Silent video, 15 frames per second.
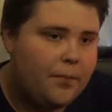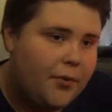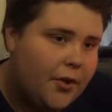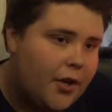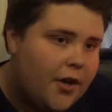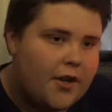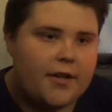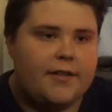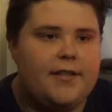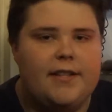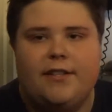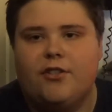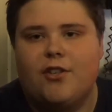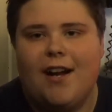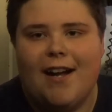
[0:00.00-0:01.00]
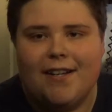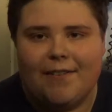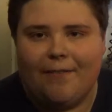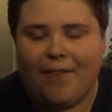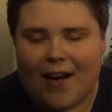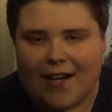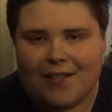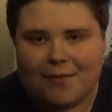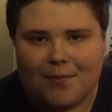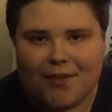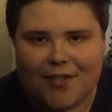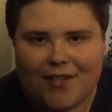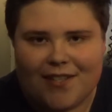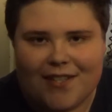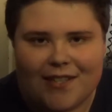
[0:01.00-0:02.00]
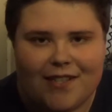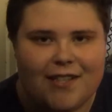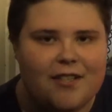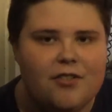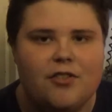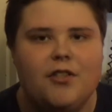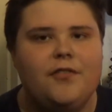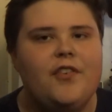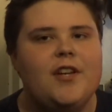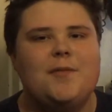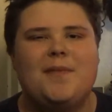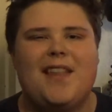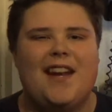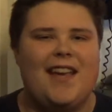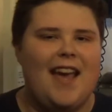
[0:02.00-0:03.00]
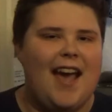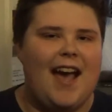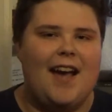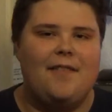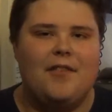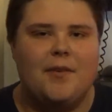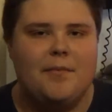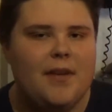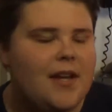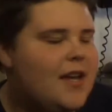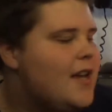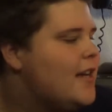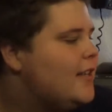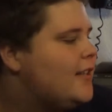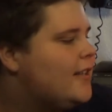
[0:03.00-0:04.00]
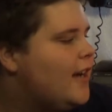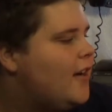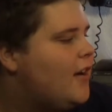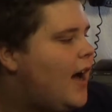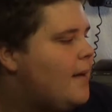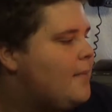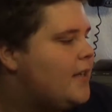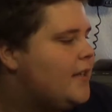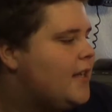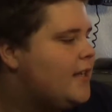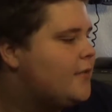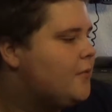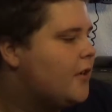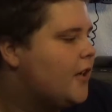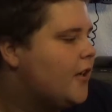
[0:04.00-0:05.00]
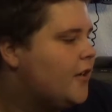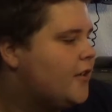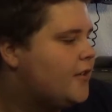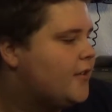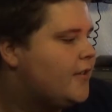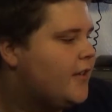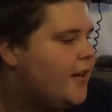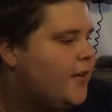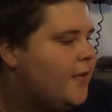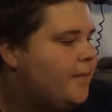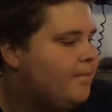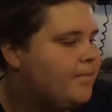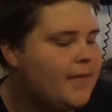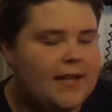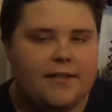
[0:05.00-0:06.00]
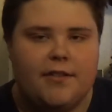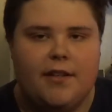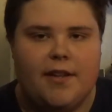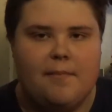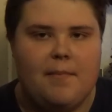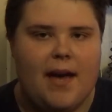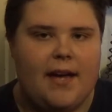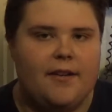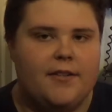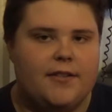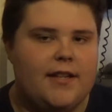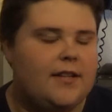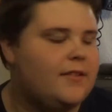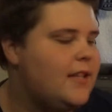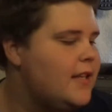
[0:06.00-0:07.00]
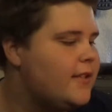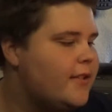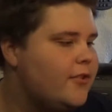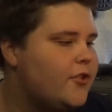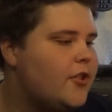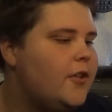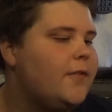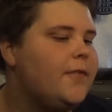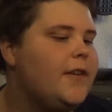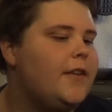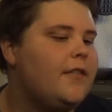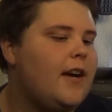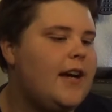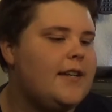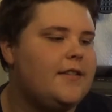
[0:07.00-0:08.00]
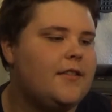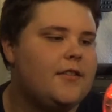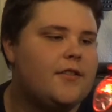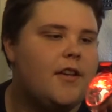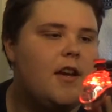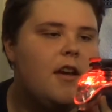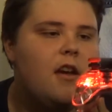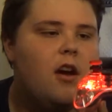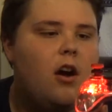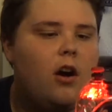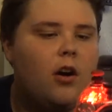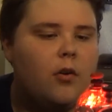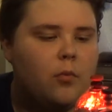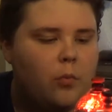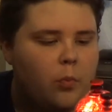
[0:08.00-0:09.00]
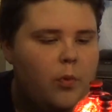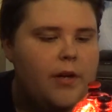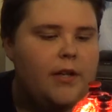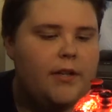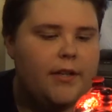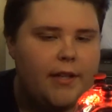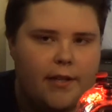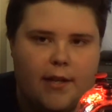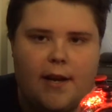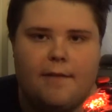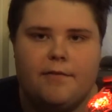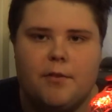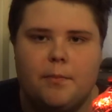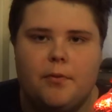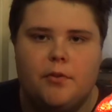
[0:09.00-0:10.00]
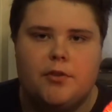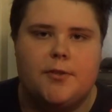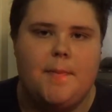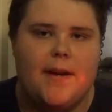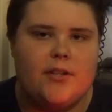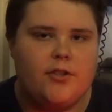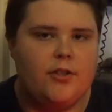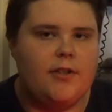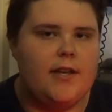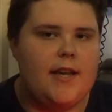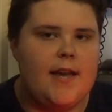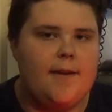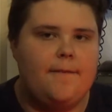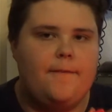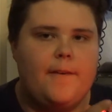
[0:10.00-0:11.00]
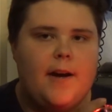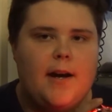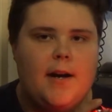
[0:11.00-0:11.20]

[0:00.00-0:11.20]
looked and tried to find some 360 control freaks, but they didn't have them. So, I mean, these work, so that's all that matters. Now, these control freak risers are really comfortable, especially if